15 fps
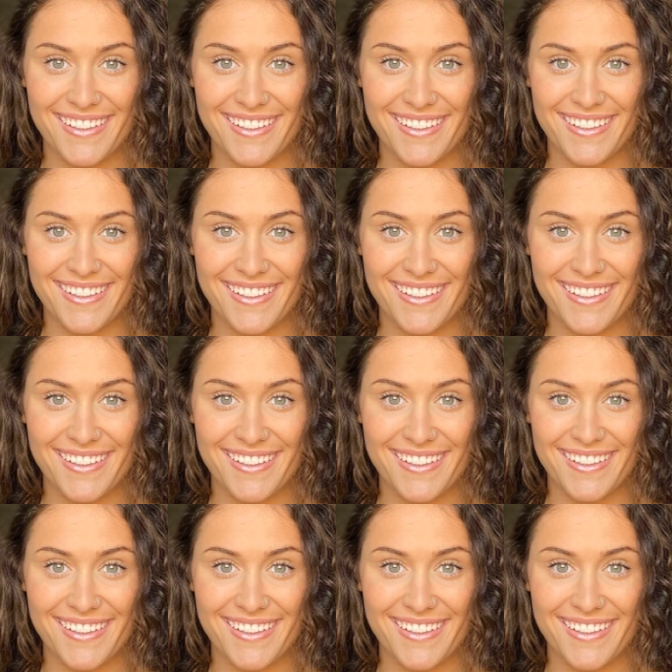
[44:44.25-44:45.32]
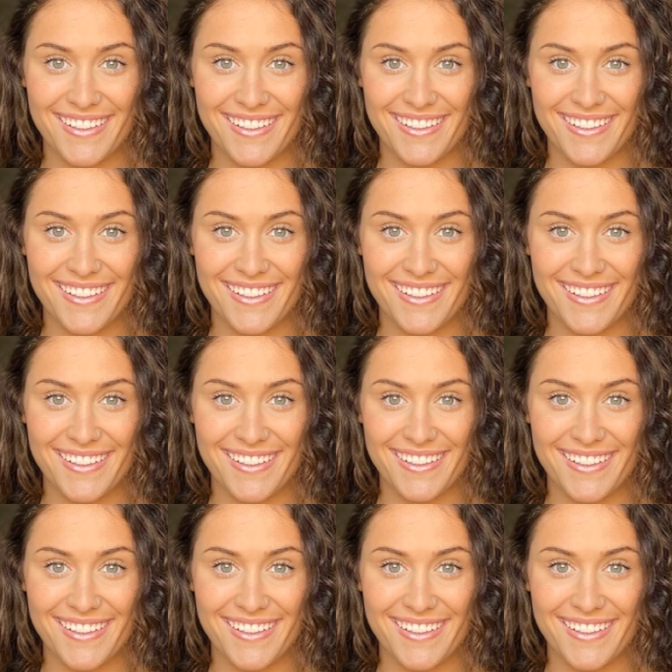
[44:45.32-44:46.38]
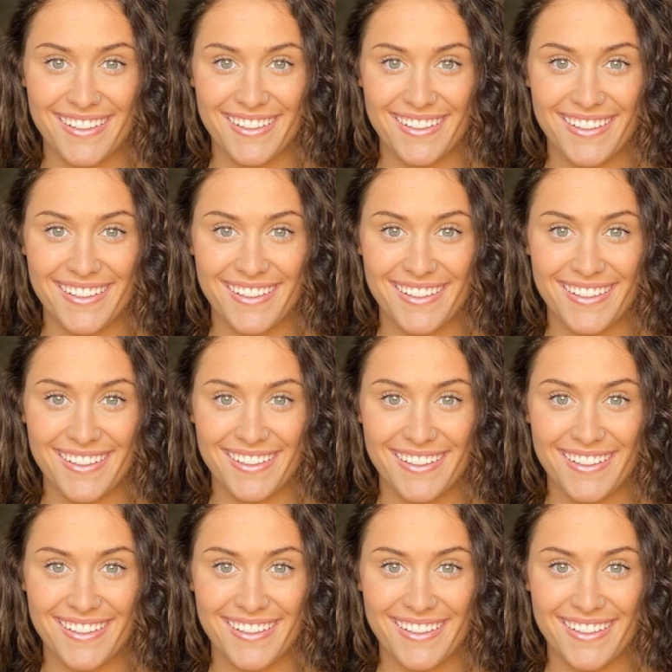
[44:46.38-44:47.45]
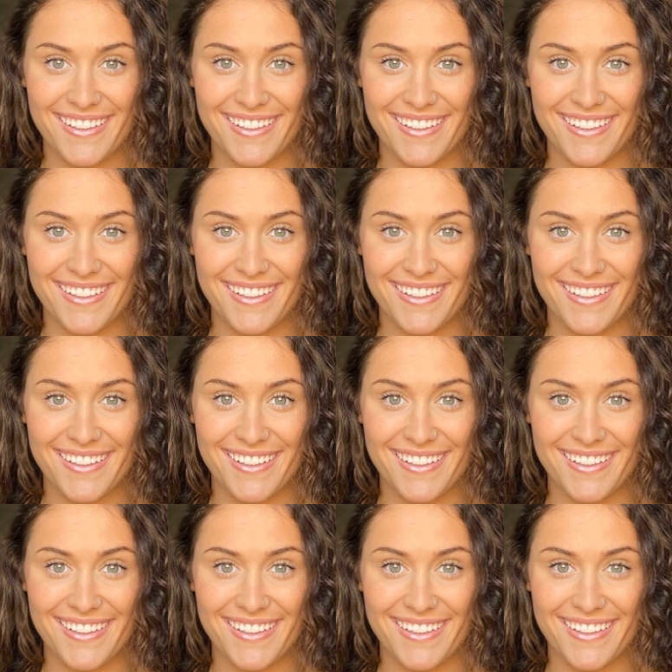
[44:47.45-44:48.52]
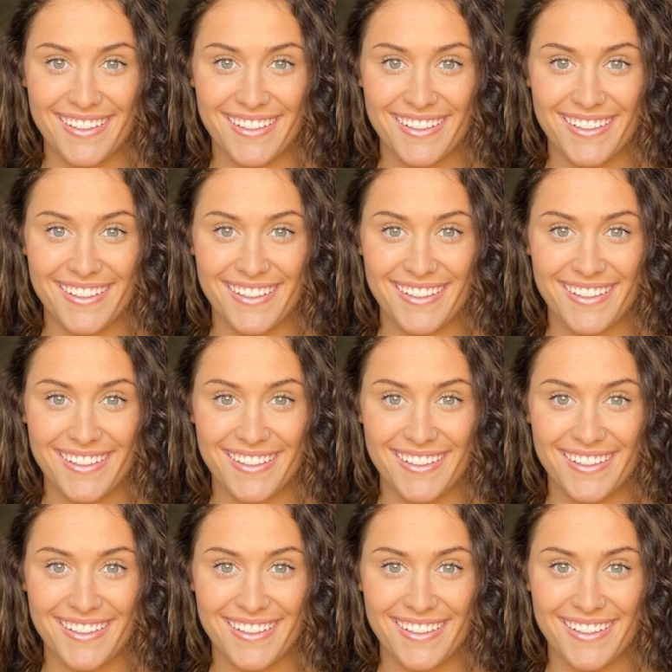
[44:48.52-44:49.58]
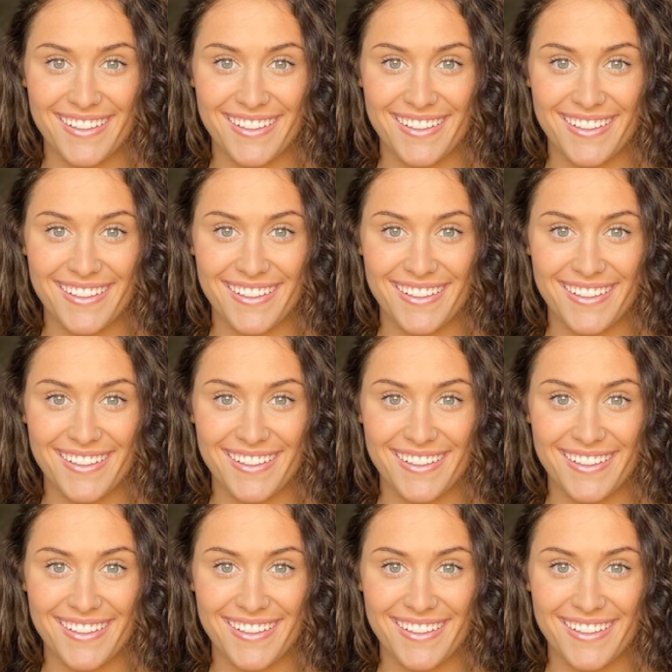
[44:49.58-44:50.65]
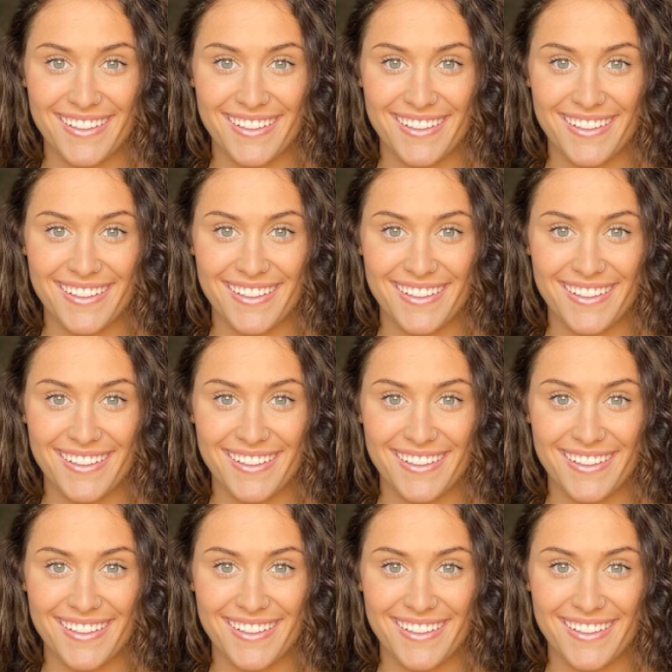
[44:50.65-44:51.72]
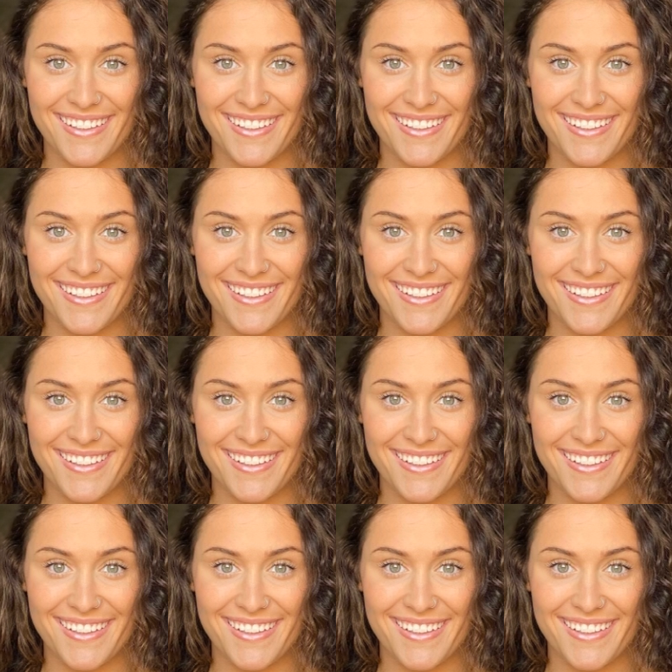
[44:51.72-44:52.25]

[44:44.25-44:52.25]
[no speech]